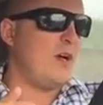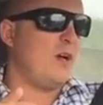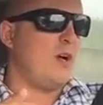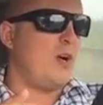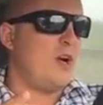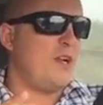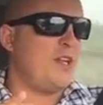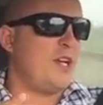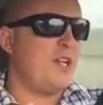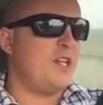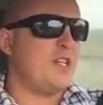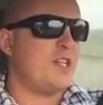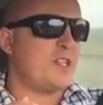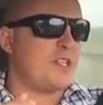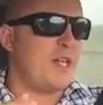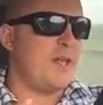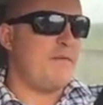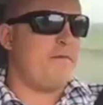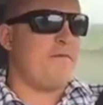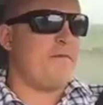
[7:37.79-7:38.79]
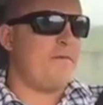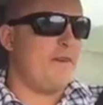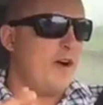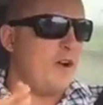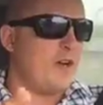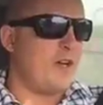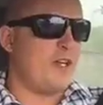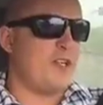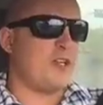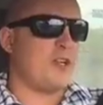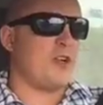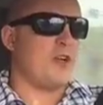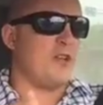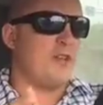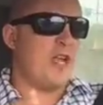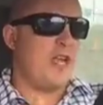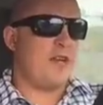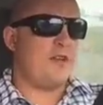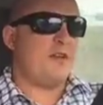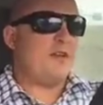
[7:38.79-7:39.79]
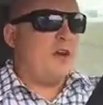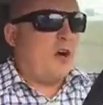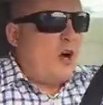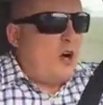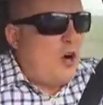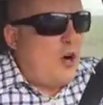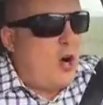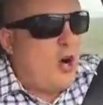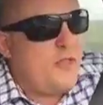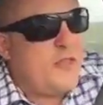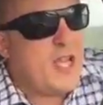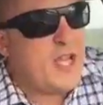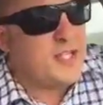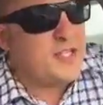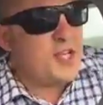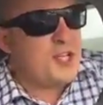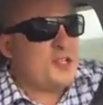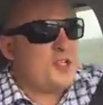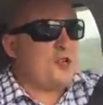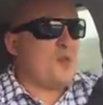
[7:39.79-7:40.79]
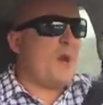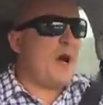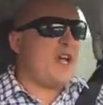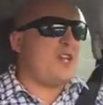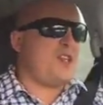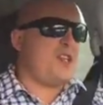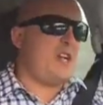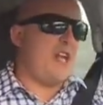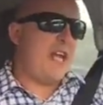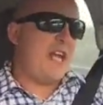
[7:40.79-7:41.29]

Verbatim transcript: I didn't just keep focusing on that on that situation at